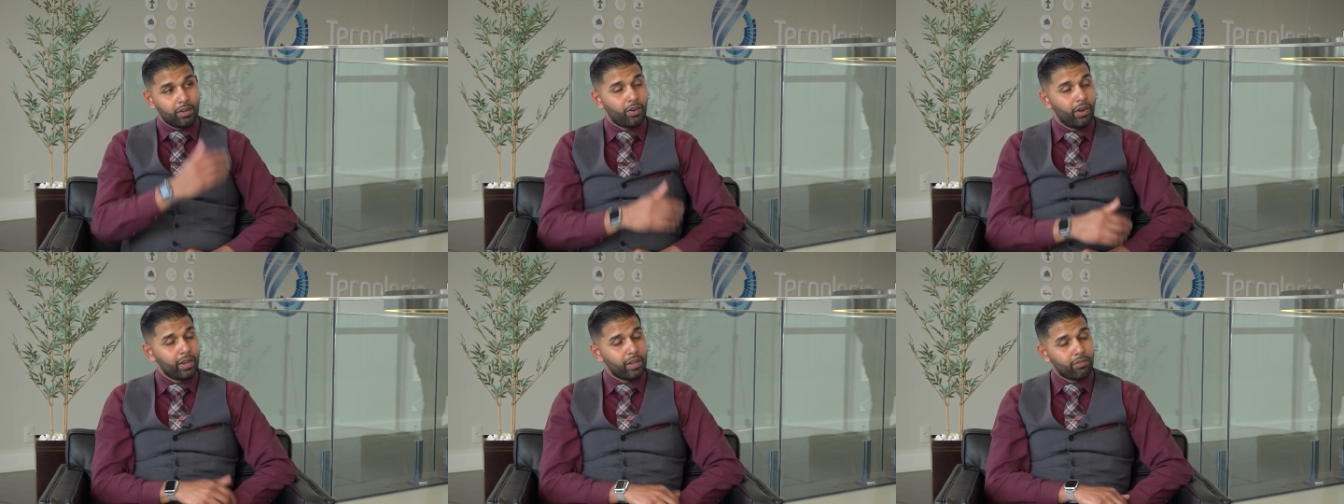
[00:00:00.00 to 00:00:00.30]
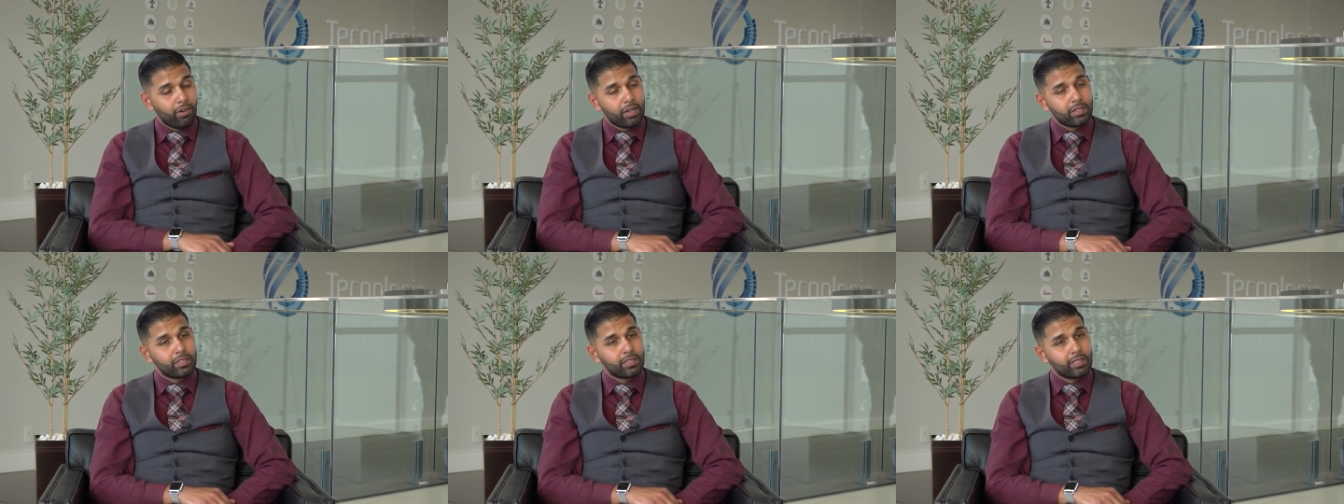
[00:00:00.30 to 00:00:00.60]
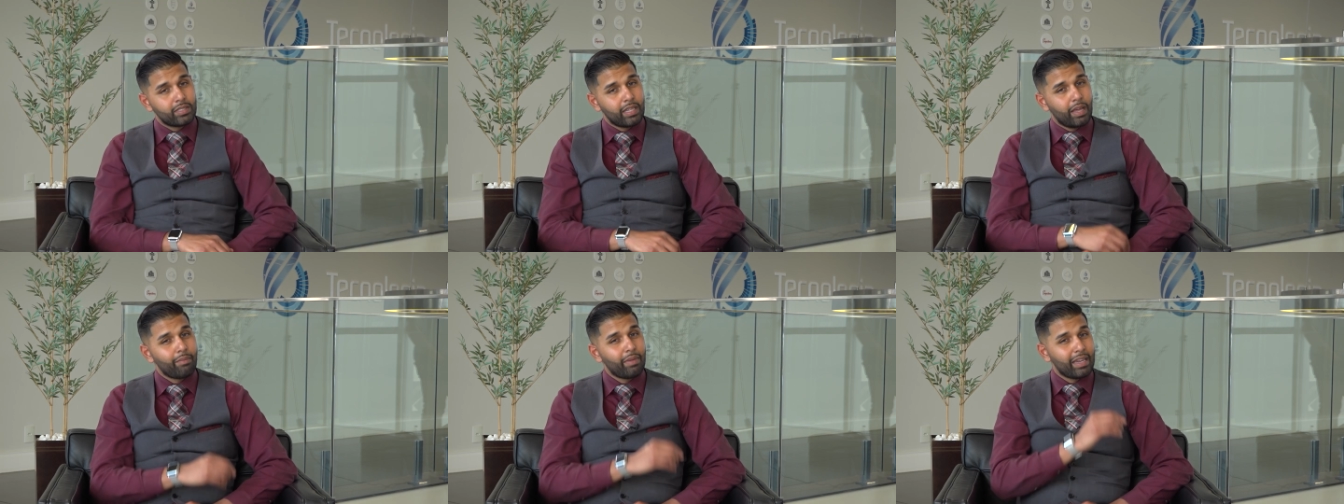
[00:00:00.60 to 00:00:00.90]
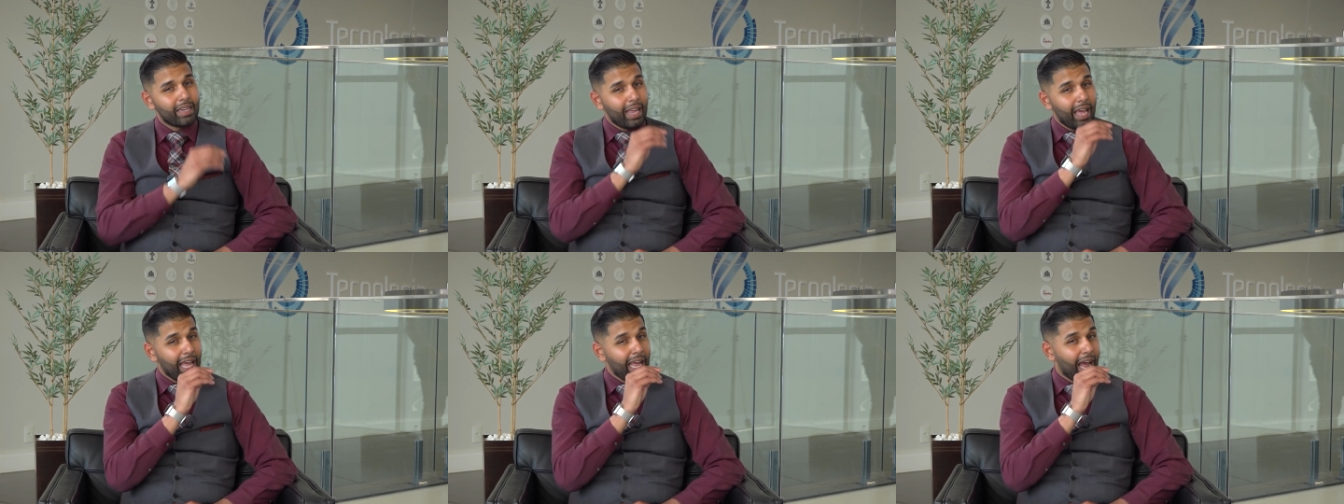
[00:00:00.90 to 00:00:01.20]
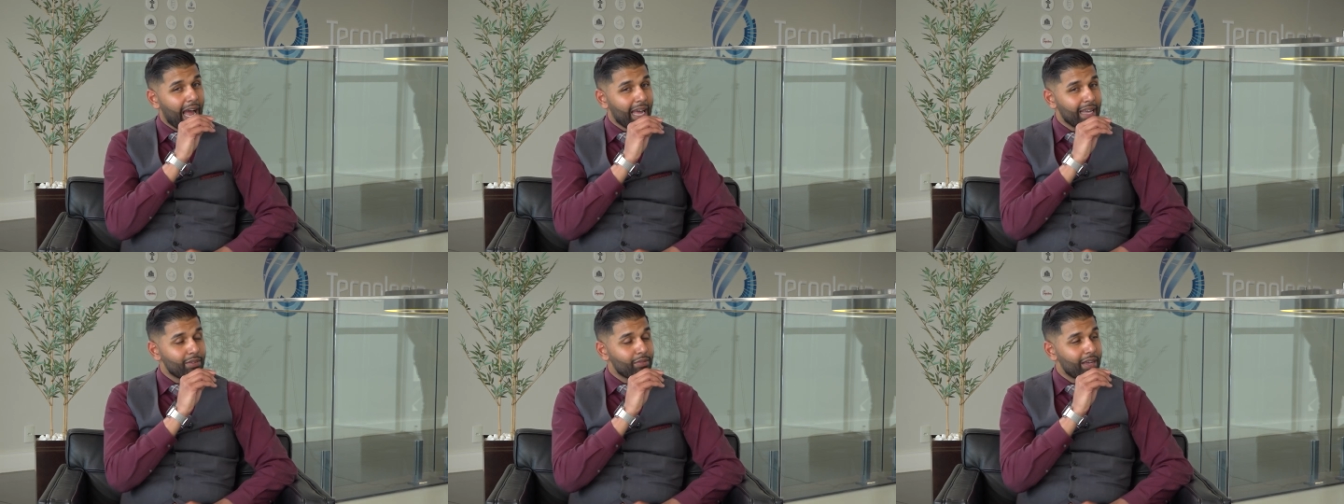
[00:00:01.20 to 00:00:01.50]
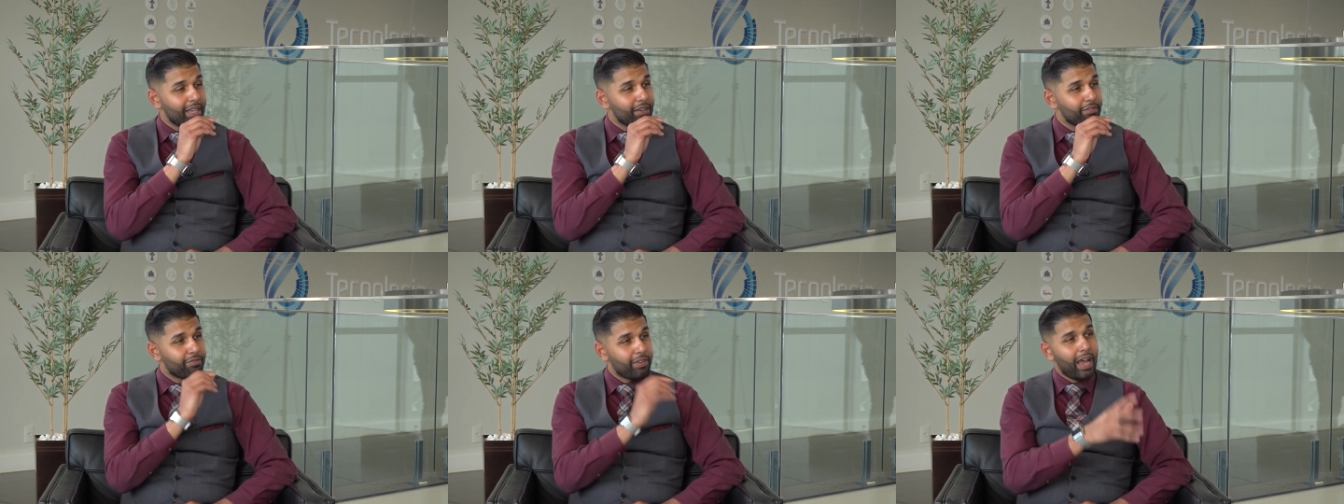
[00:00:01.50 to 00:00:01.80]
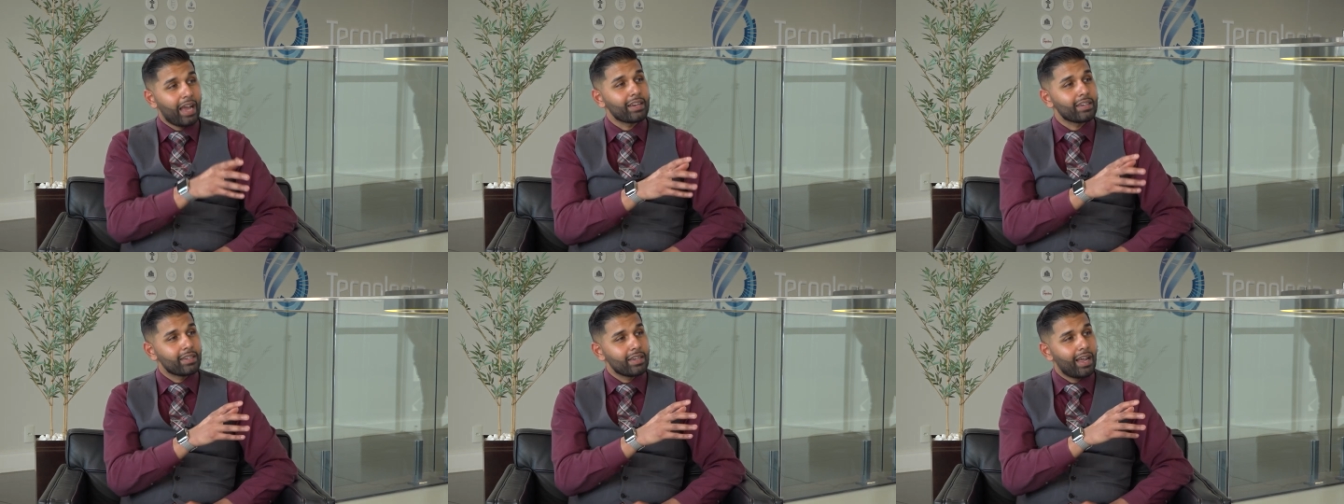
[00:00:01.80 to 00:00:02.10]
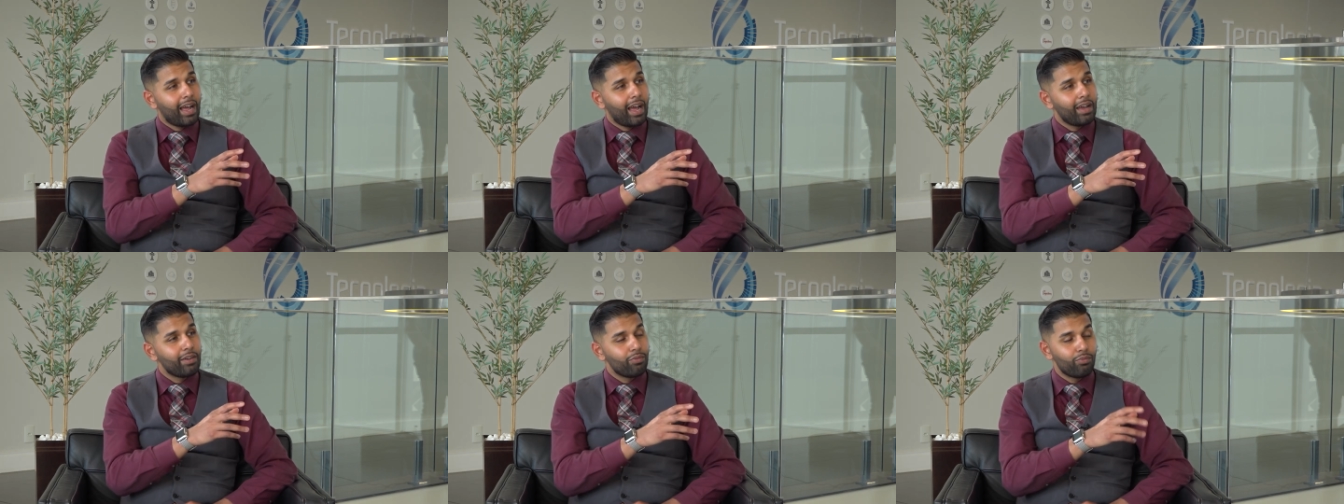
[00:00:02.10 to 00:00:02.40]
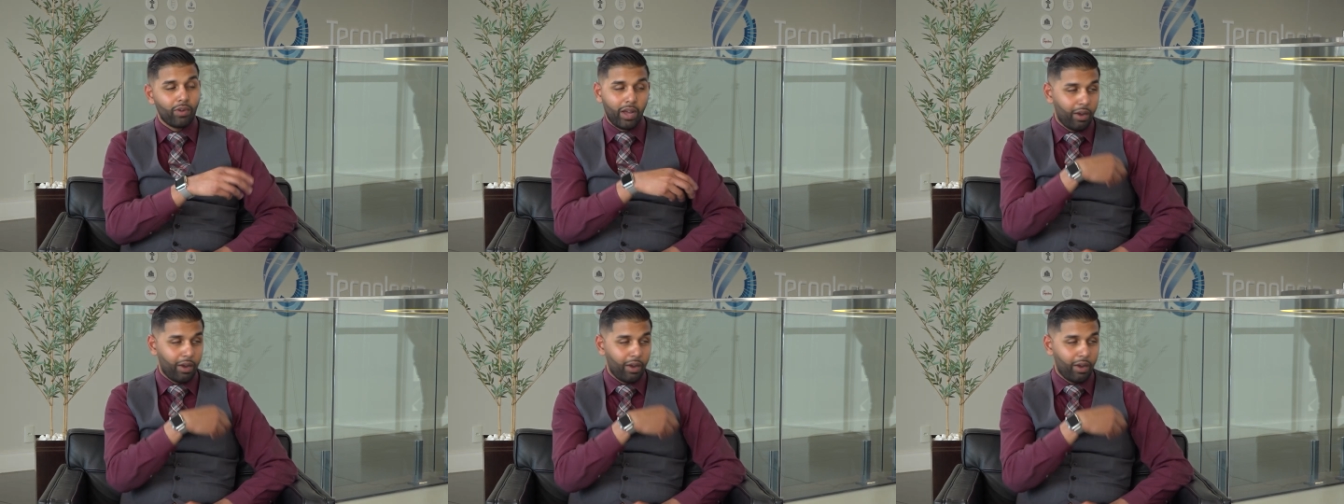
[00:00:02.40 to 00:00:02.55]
great question, Sam. And I, I, in fact, I,